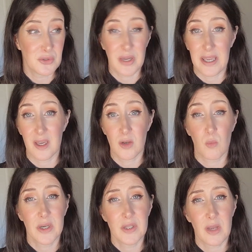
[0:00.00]

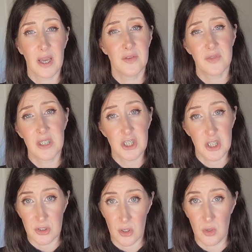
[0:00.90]
And what do you kind of need
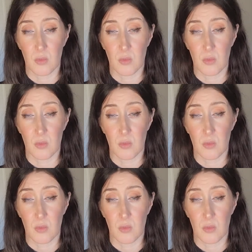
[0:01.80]
to know?